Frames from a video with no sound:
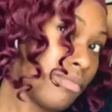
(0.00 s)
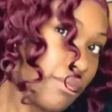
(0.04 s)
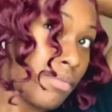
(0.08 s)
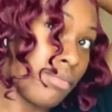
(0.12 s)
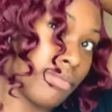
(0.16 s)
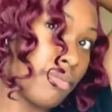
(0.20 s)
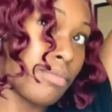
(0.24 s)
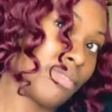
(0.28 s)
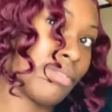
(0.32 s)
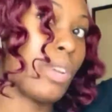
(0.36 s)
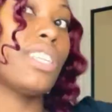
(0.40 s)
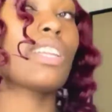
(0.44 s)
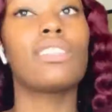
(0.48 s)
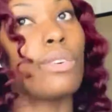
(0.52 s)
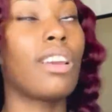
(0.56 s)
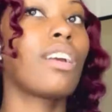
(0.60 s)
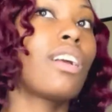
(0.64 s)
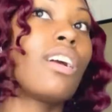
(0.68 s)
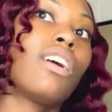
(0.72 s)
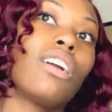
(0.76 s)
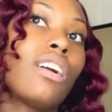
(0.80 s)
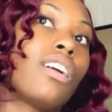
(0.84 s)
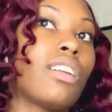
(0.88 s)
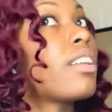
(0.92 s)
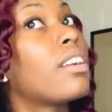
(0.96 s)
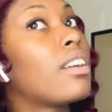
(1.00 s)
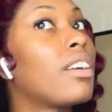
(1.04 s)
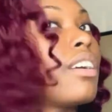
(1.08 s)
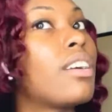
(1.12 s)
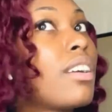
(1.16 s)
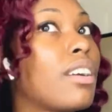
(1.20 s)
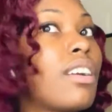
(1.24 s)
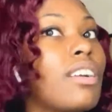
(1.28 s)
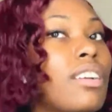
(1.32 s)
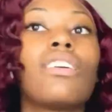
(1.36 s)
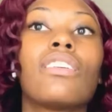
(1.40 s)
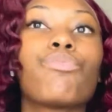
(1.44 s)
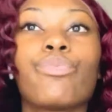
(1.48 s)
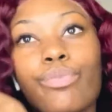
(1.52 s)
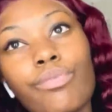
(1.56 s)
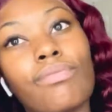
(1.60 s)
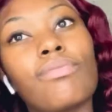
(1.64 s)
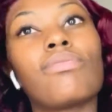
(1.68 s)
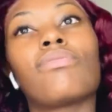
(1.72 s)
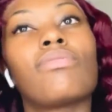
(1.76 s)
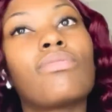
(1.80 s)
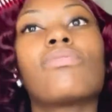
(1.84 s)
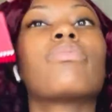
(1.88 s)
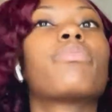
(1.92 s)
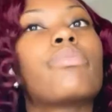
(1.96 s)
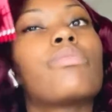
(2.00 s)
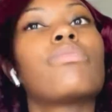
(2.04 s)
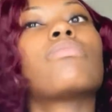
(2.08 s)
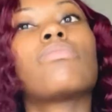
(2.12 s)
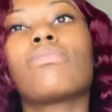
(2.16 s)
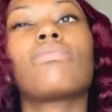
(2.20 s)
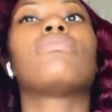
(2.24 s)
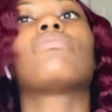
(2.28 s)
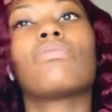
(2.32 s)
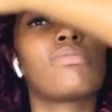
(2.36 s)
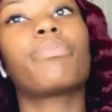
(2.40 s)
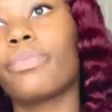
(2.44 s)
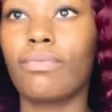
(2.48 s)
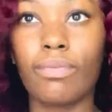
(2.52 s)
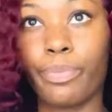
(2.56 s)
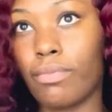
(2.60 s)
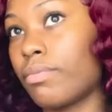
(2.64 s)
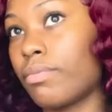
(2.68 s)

with my wide tooth detangling comb.